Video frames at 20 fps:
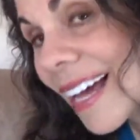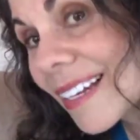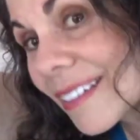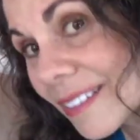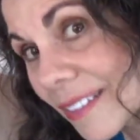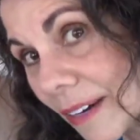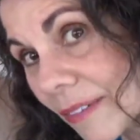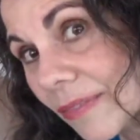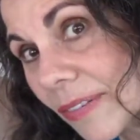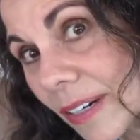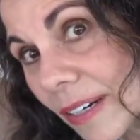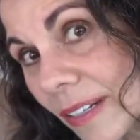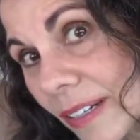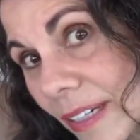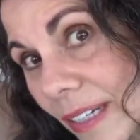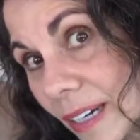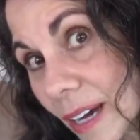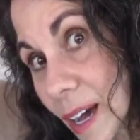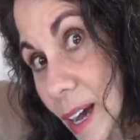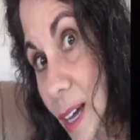
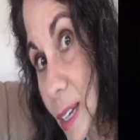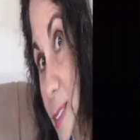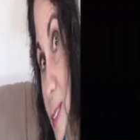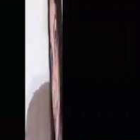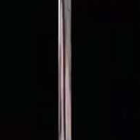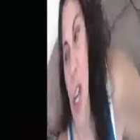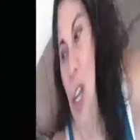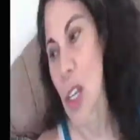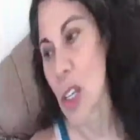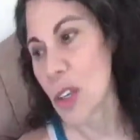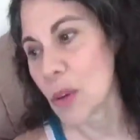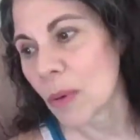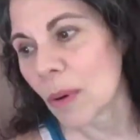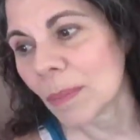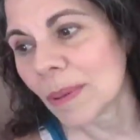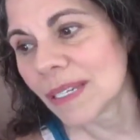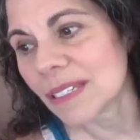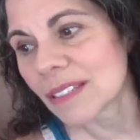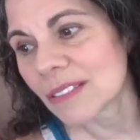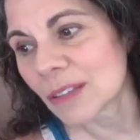Definitely not. You will
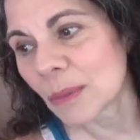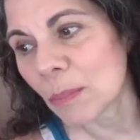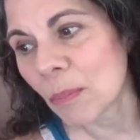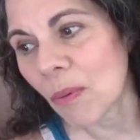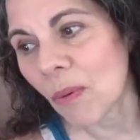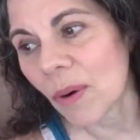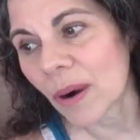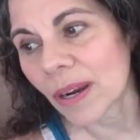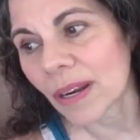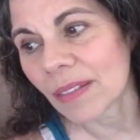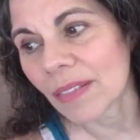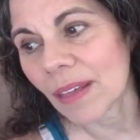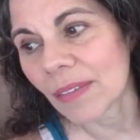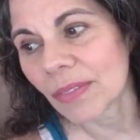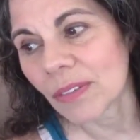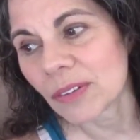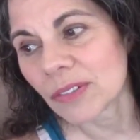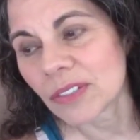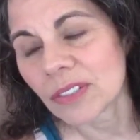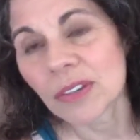be disappointed
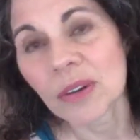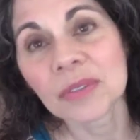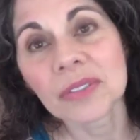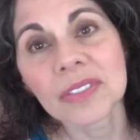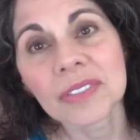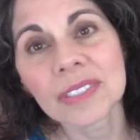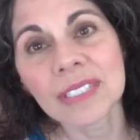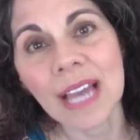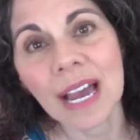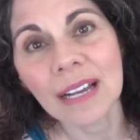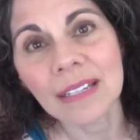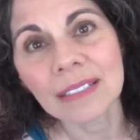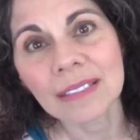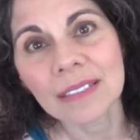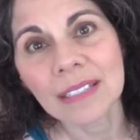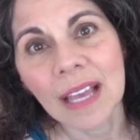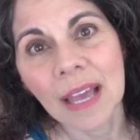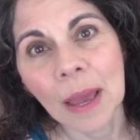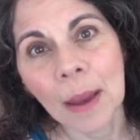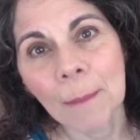that there's no
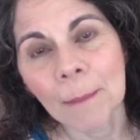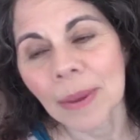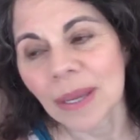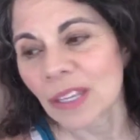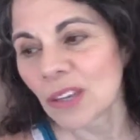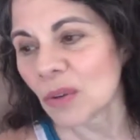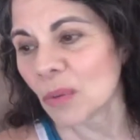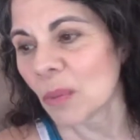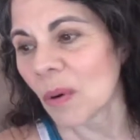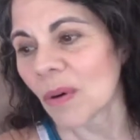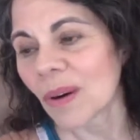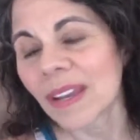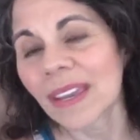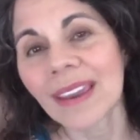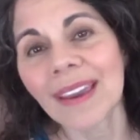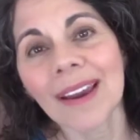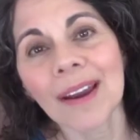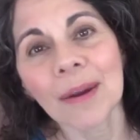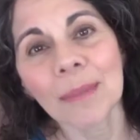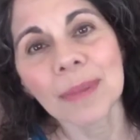sex, but you won't
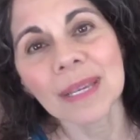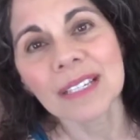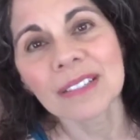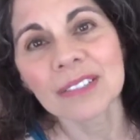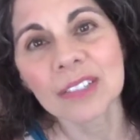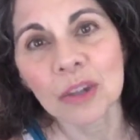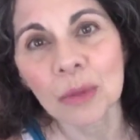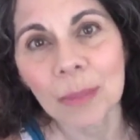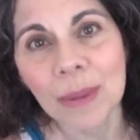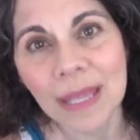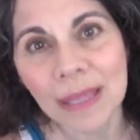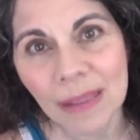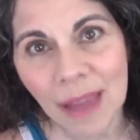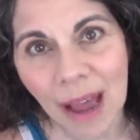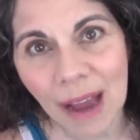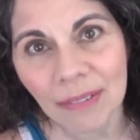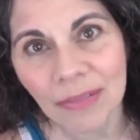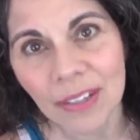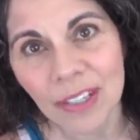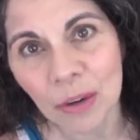care because you'll be
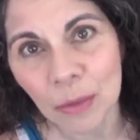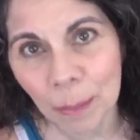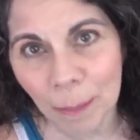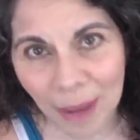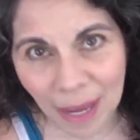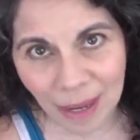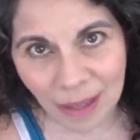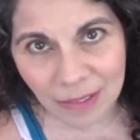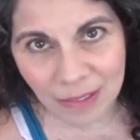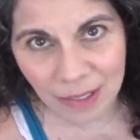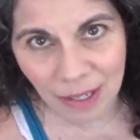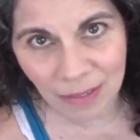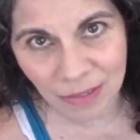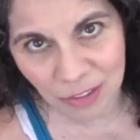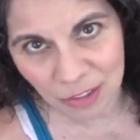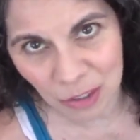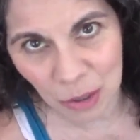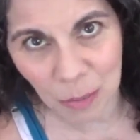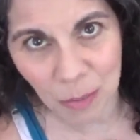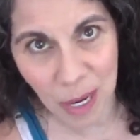laughing your pants off
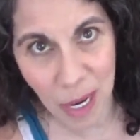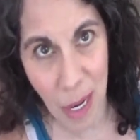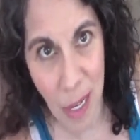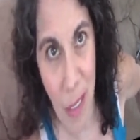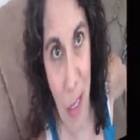so much.